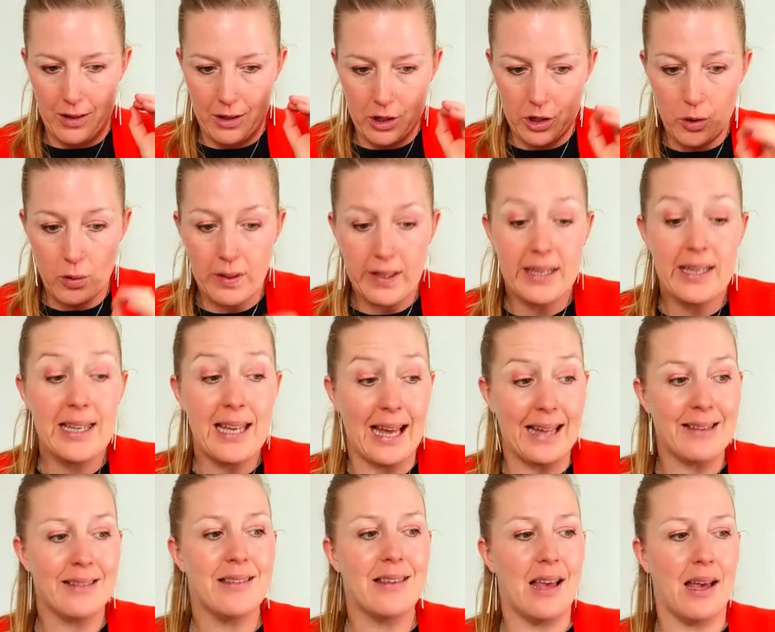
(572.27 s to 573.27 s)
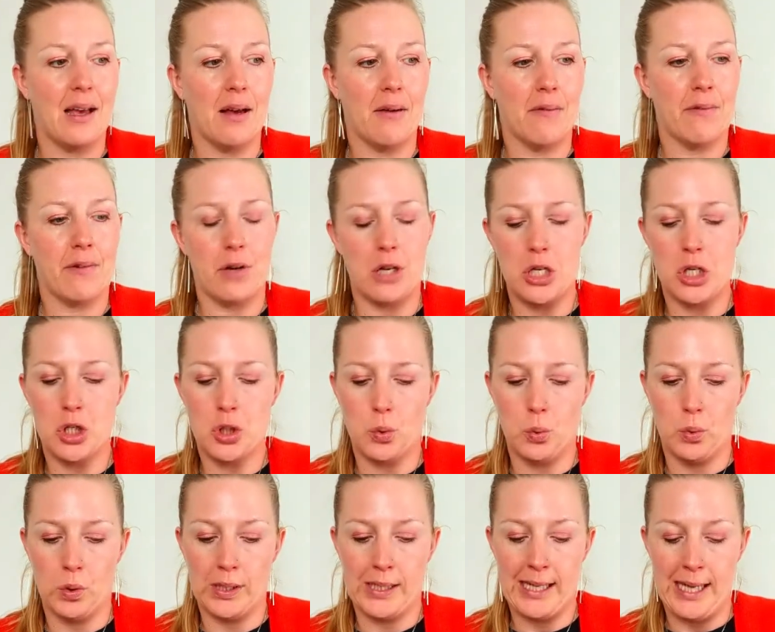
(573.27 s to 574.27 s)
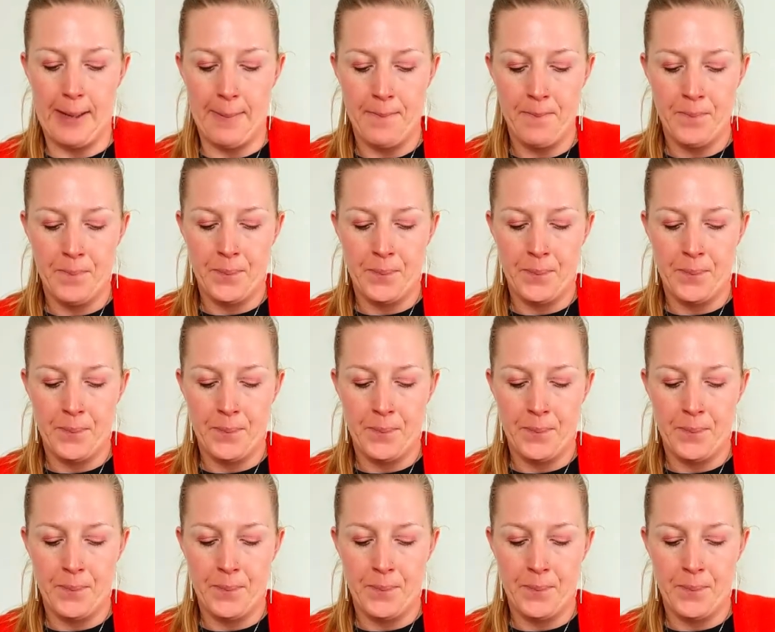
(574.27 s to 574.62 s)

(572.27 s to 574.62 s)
you'll get there very shortly.